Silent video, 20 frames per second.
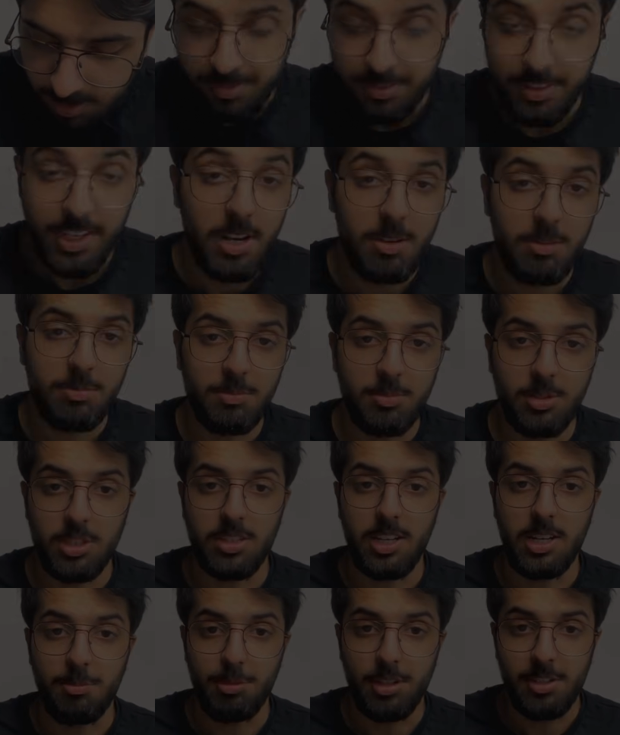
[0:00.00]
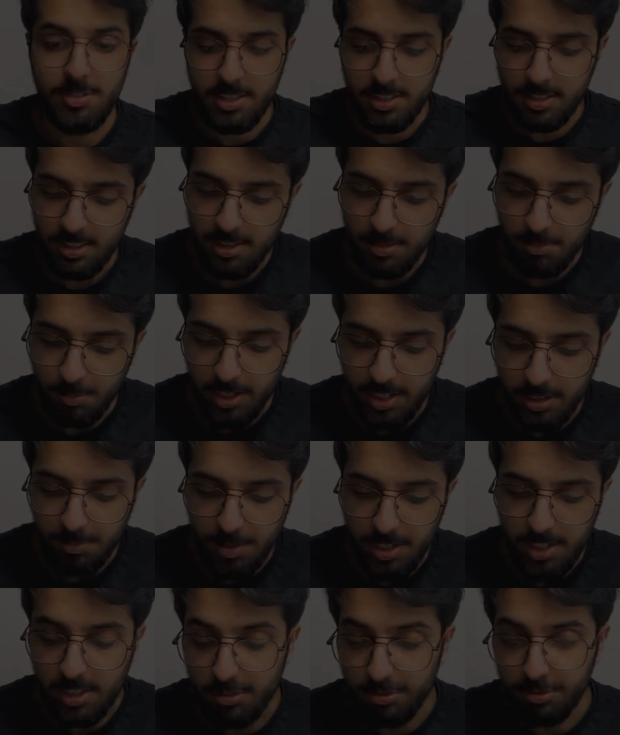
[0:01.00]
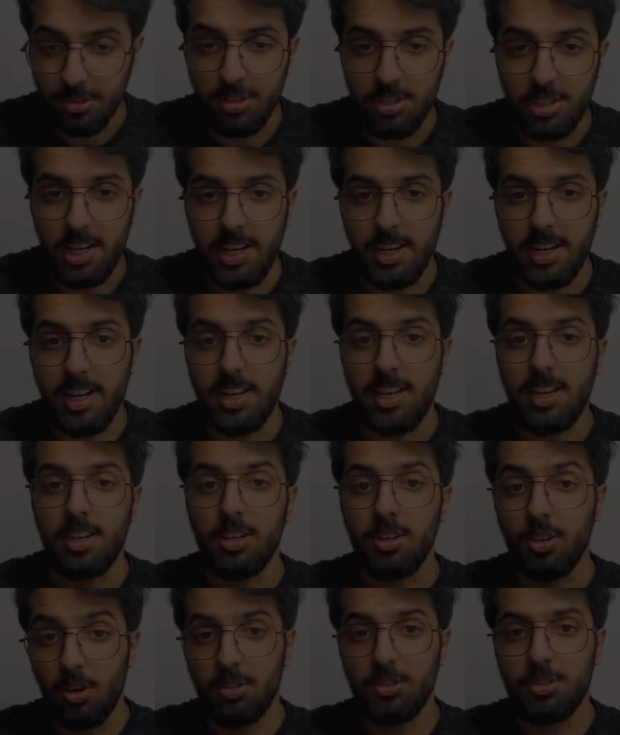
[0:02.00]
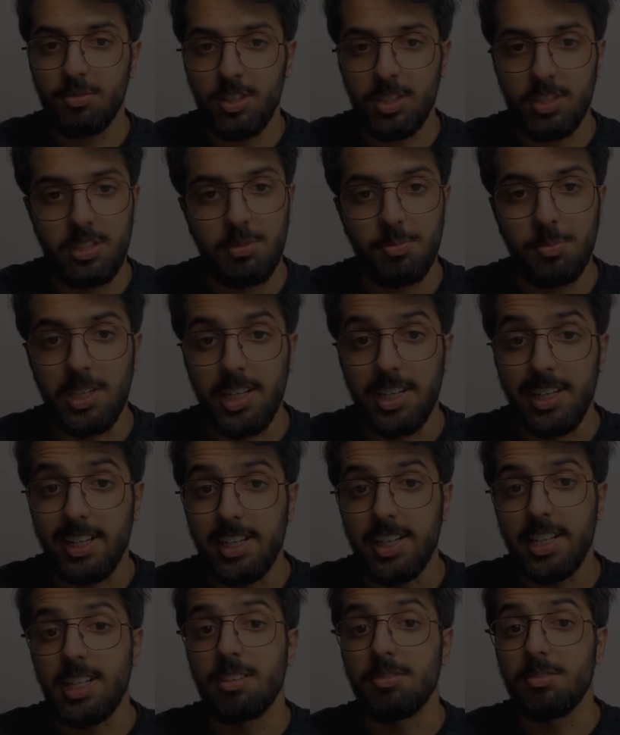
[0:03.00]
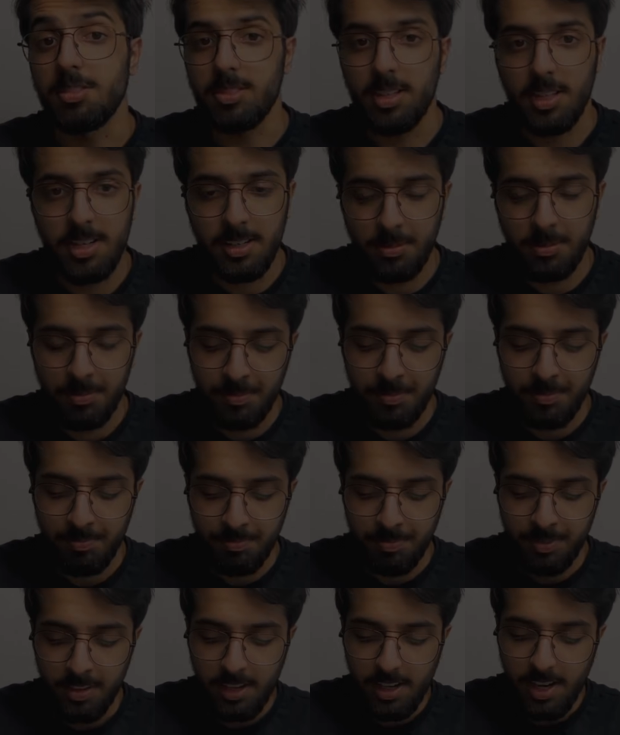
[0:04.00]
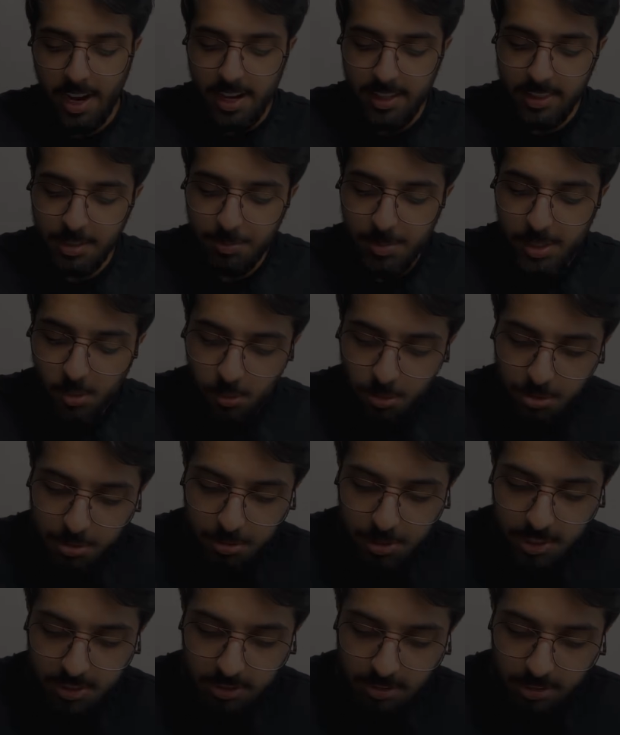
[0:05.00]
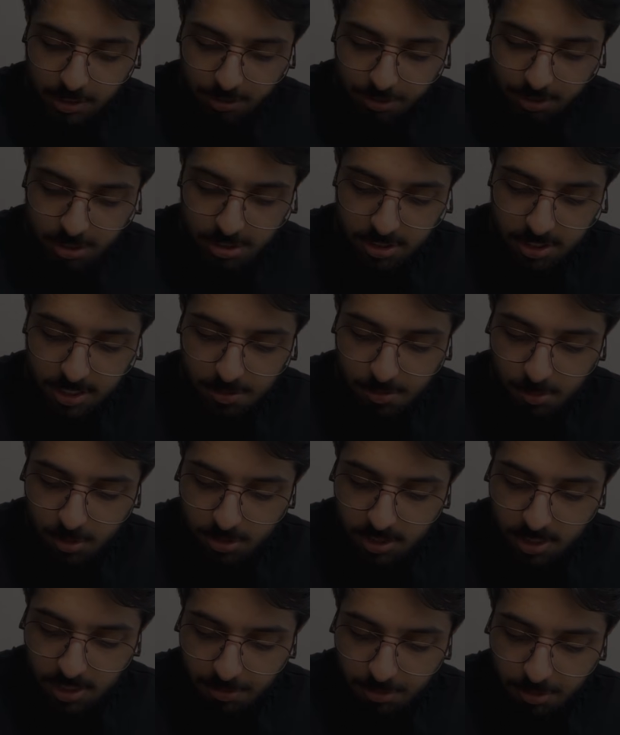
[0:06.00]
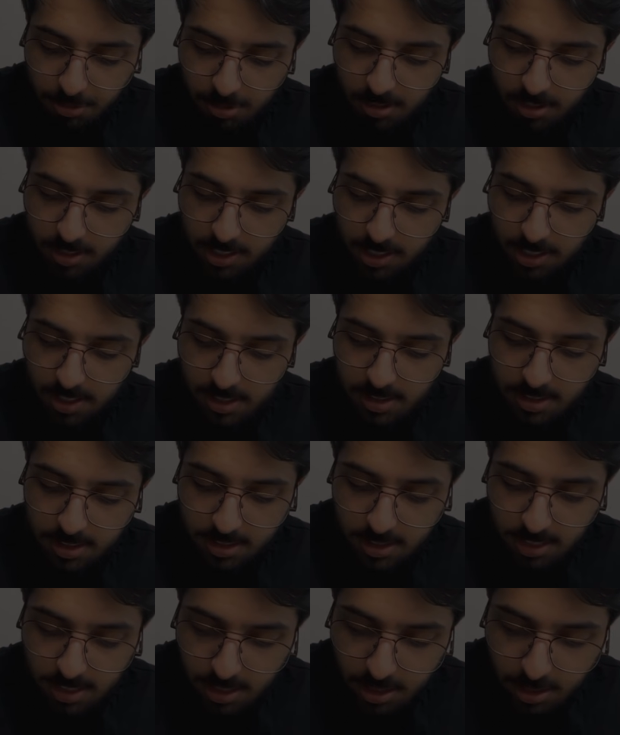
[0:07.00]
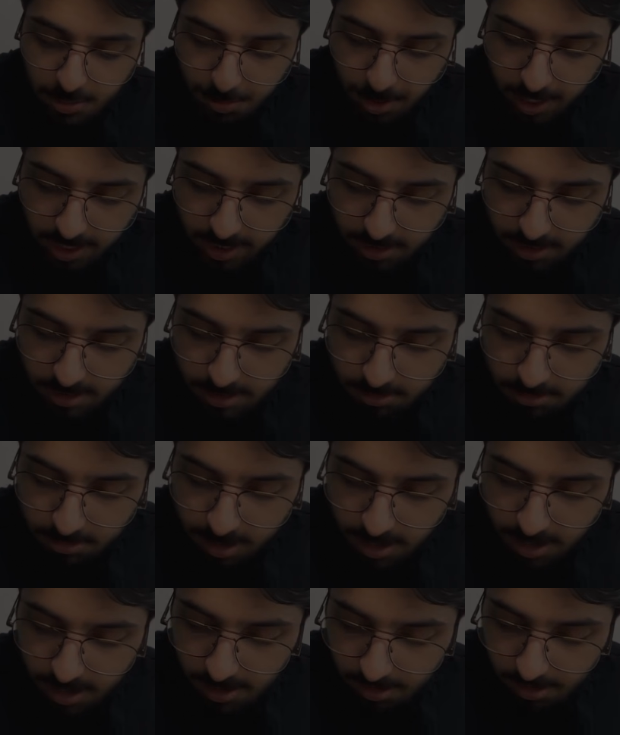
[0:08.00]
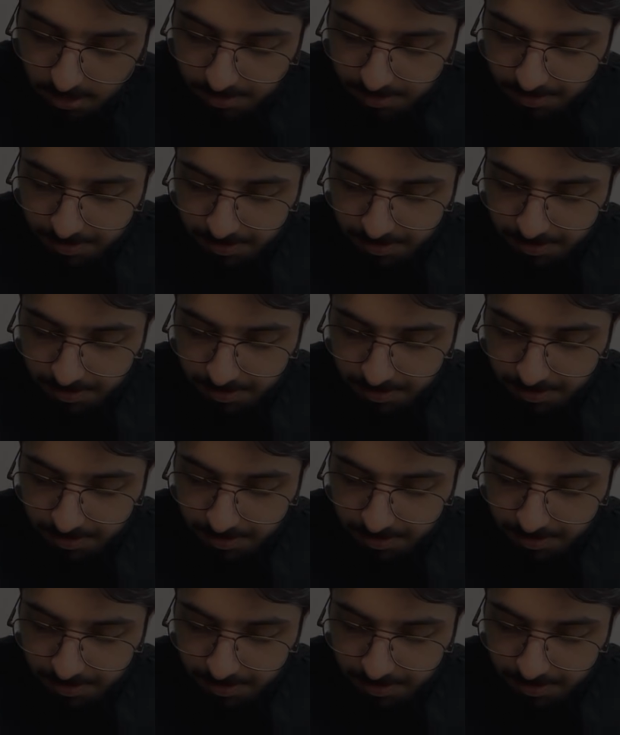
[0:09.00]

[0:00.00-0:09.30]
Now, just like previously, when we differentiate a cos function, we get negative sine, and then we also need to differentiate whatever in these brackets right here.